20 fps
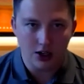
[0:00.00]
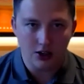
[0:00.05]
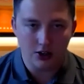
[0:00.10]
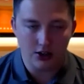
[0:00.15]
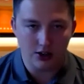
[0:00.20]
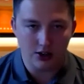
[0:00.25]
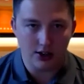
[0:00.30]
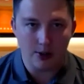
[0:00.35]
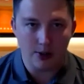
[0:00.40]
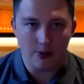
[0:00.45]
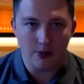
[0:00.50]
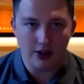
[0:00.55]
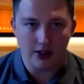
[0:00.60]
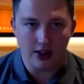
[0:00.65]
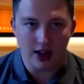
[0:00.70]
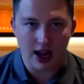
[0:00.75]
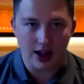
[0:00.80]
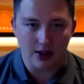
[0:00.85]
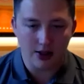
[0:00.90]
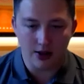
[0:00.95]
to something
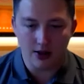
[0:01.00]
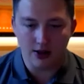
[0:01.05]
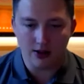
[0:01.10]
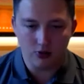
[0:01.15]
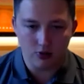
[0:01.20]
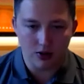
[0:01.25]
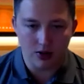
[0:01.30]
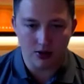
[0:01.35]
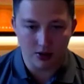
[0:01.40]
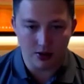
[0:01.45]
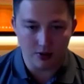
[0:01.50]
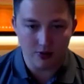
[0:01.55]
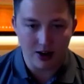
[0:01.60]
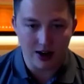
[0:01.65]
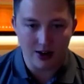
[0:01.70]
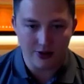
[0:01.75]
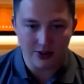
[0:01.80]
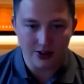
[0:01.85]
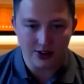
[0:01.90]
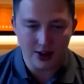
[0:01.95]
that's
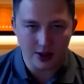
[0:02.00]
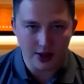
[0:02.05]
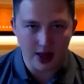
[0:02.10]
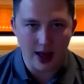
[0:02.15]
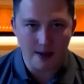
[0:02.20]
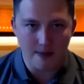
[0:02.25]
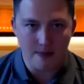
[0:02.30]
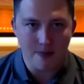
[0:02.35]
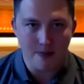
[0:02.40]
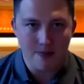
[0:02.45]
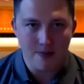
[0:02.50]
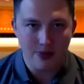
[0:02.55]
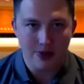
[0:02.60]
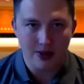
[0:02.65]
relevant to them,